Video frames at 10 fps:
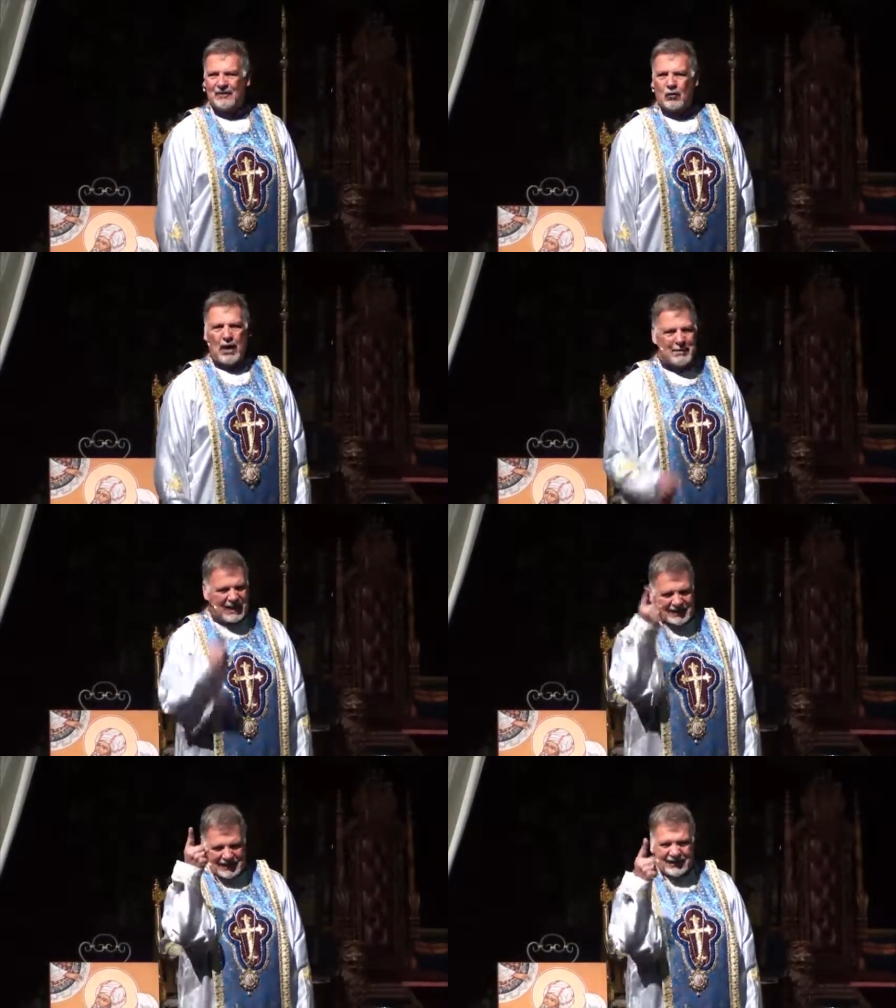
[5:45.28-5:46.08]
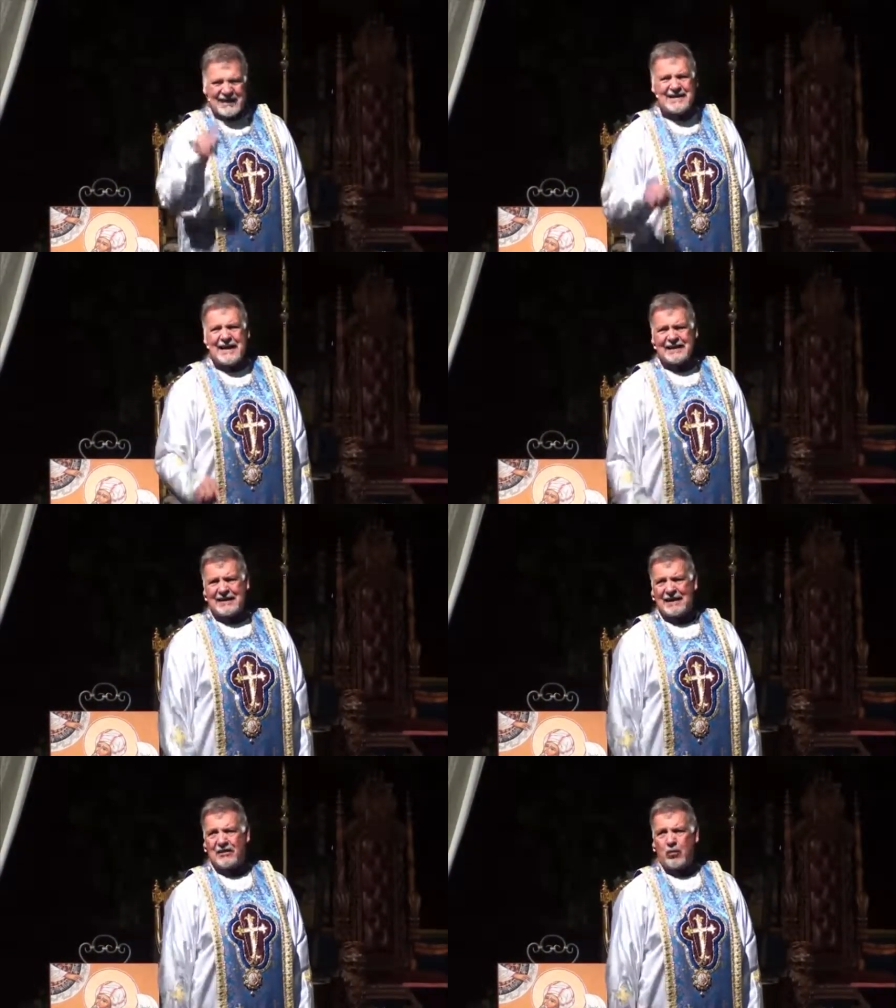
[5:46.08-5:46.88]
Why am I still
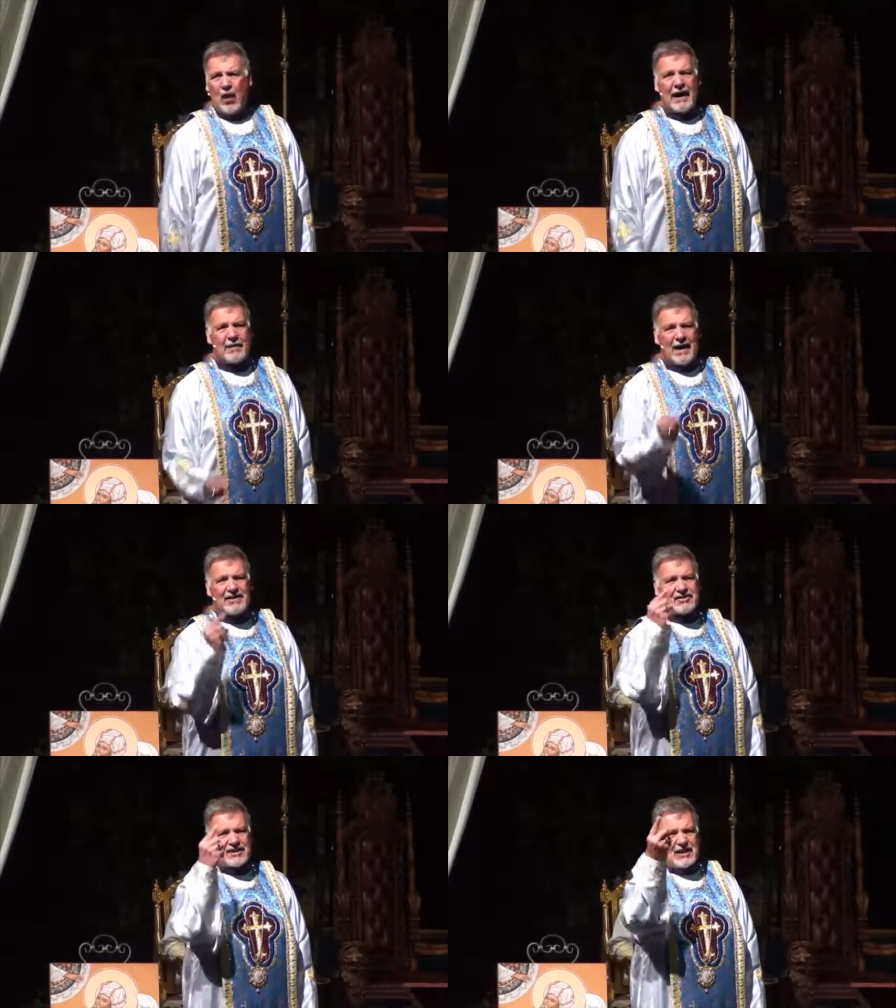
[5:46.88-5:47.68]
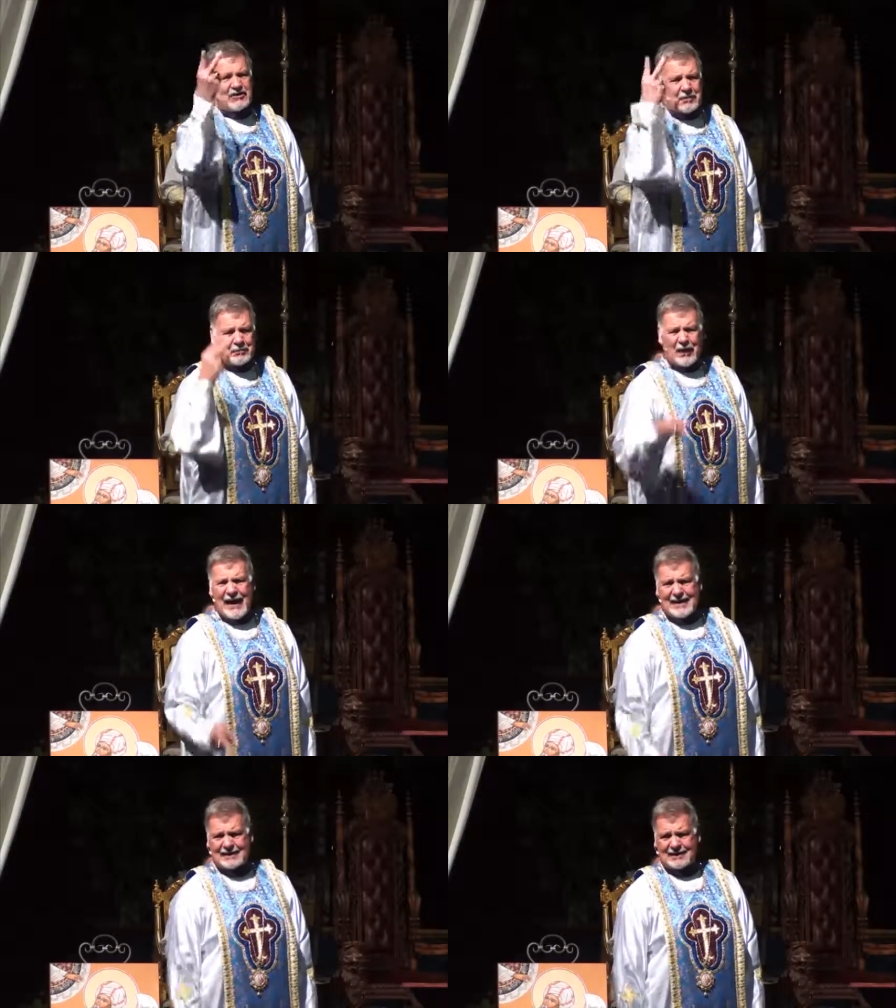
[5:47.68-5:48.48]
addicted? Why am I still
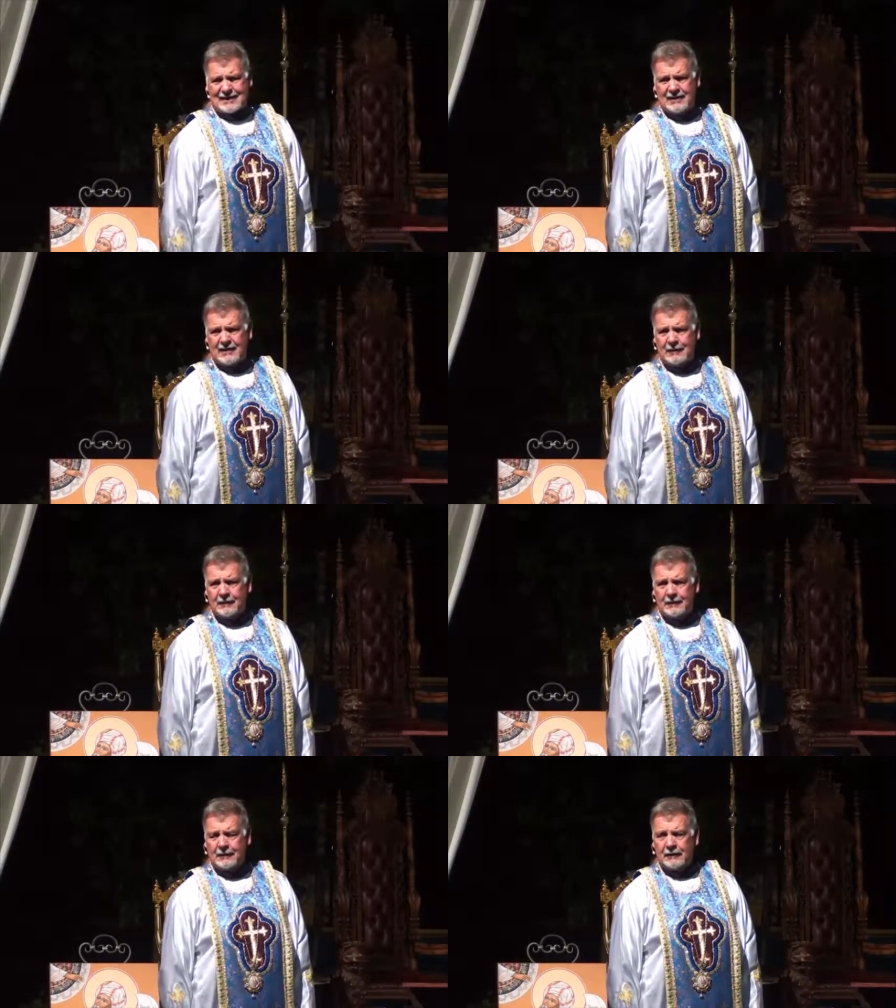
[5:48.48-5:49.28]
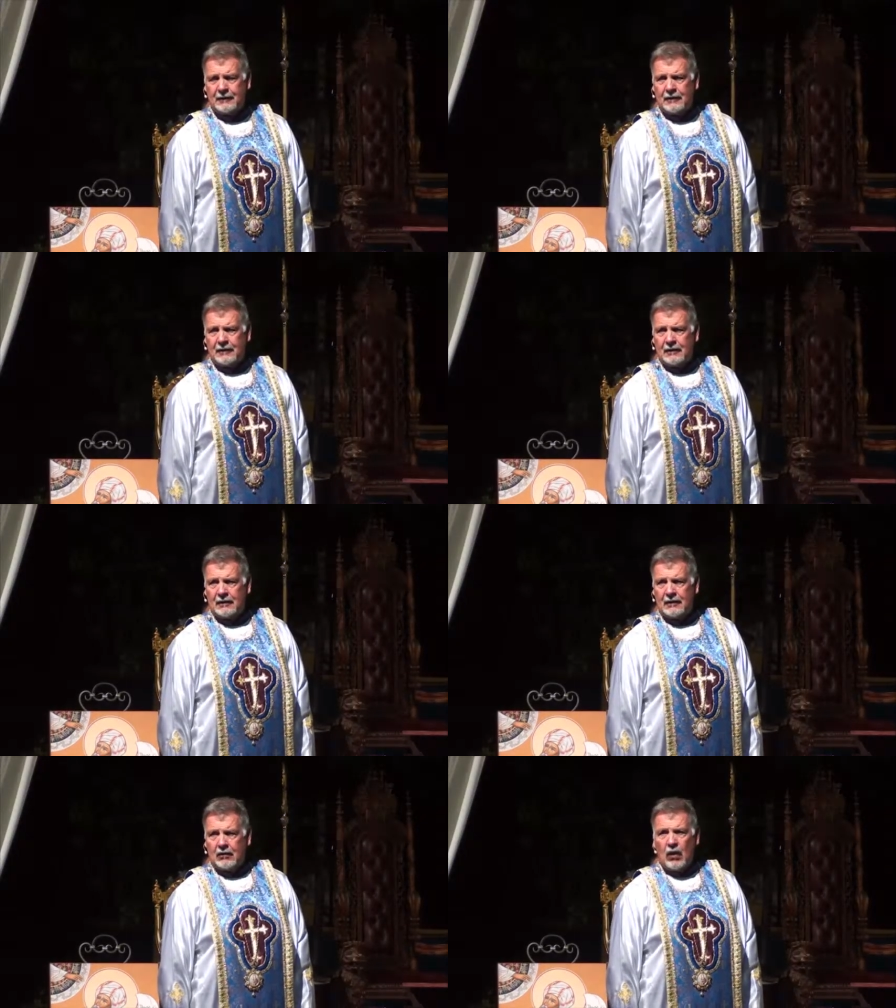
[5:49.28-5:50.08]
depressed?
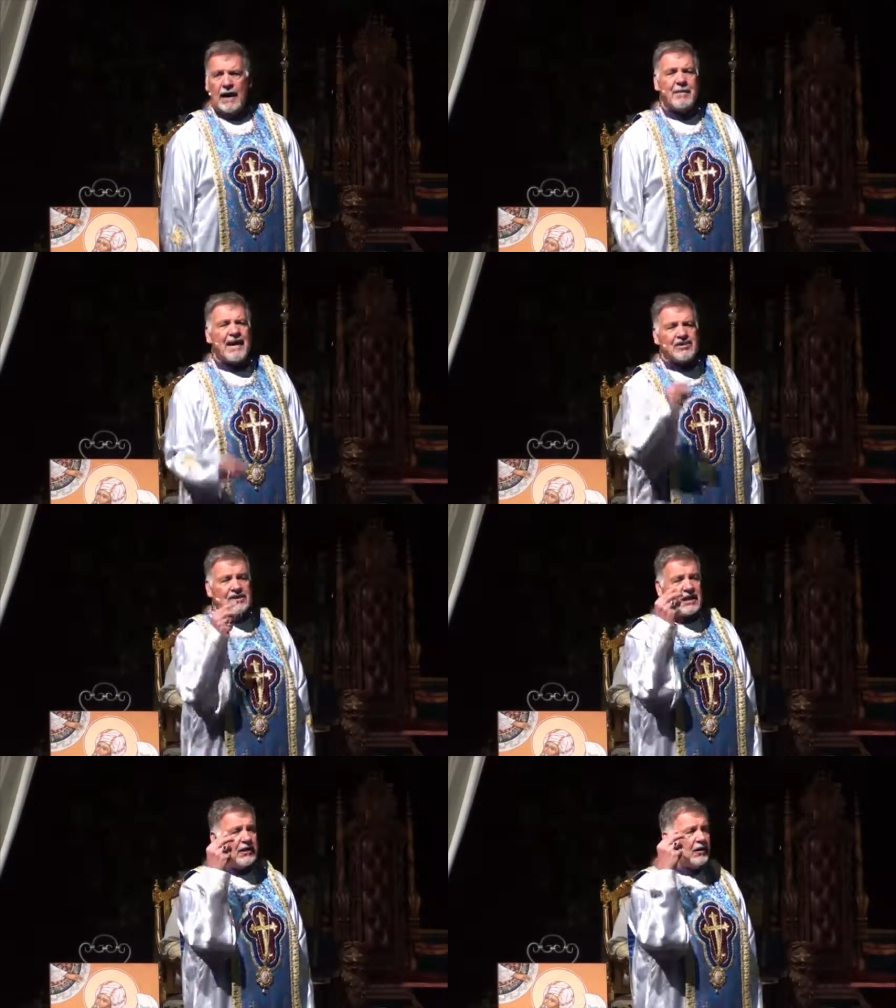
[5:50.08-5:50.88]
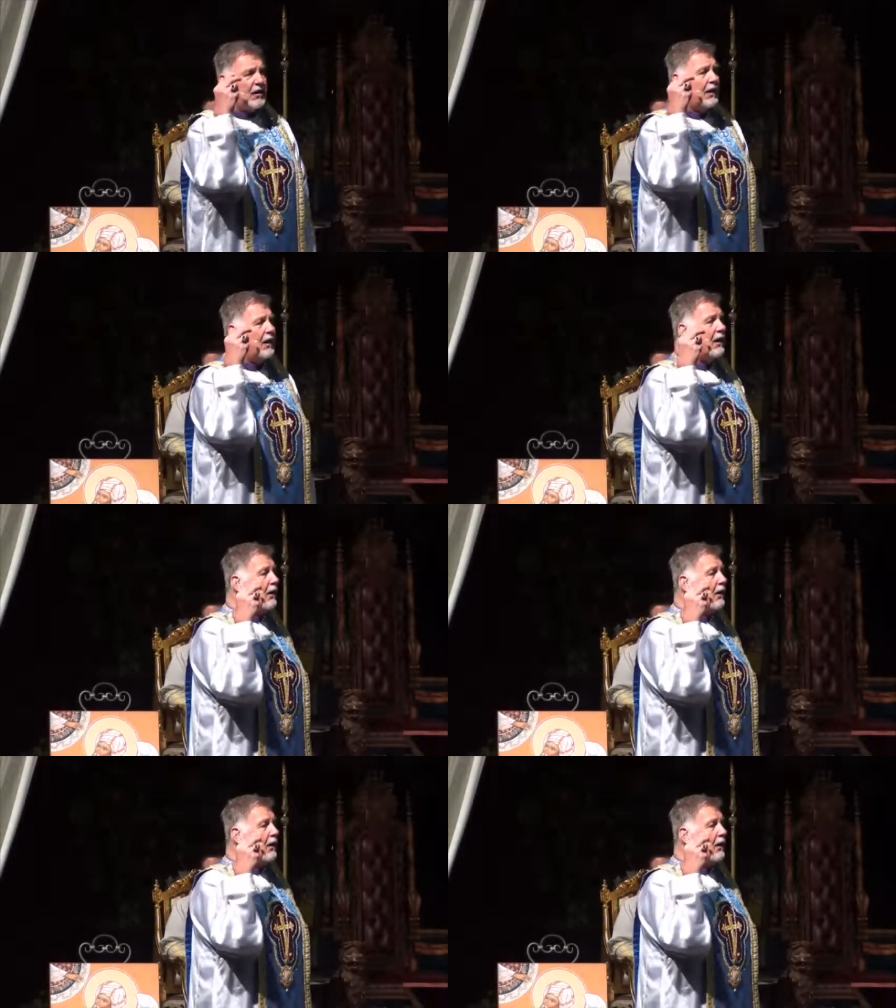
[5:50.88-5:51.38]
Why am I still